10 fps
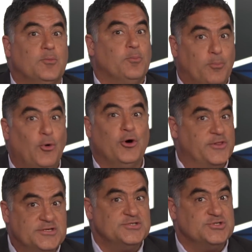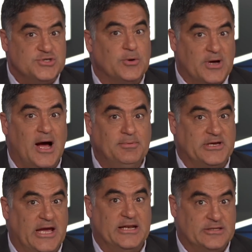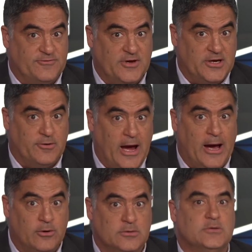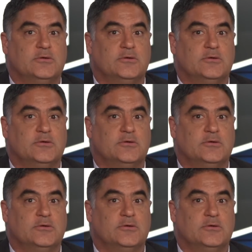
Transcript: Boy, yep. this is so complicated to figure out.